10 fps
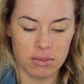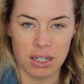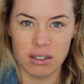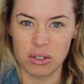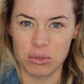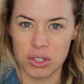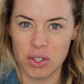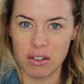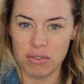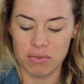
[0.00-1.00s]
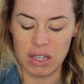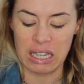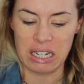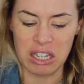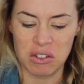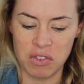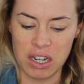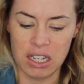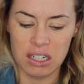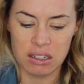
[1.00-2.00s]
don't know, just kind of
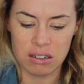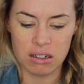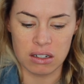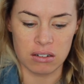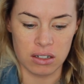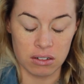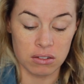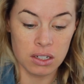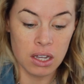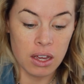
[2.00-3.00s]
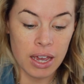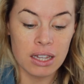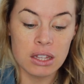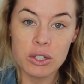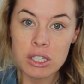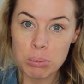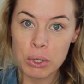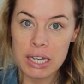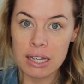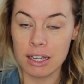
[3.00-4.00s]
inconvenient. I don't know. It looks
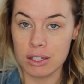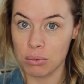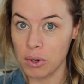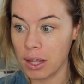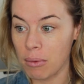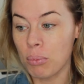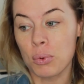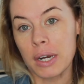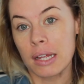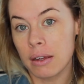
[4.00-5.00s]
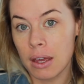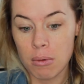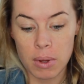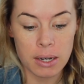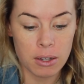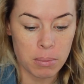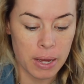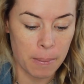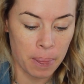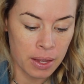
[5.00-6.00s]
pretty, it's a really pretty looking bottle,
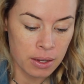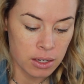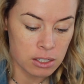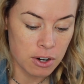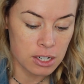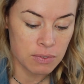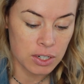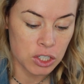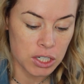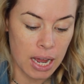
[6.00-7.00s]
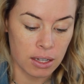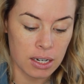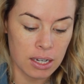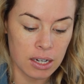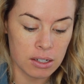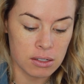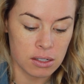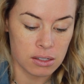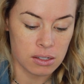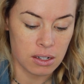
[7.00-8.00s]
but as far as functionality goes,
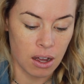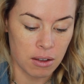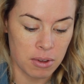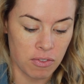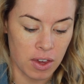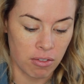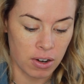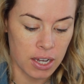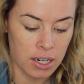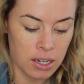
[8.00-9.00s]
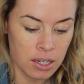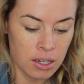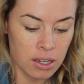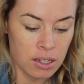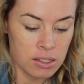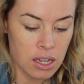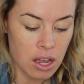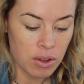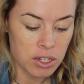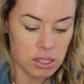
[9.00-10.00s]
it's not my favorite. So
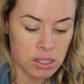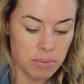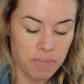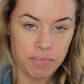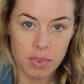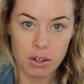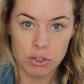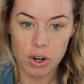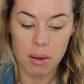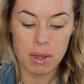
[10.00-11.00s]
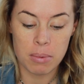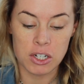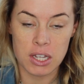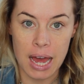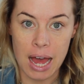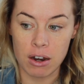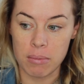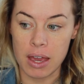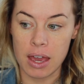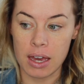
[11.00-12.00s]
I just drop a bunch of that out of
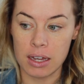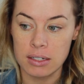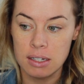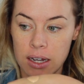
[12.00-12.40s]
my hand.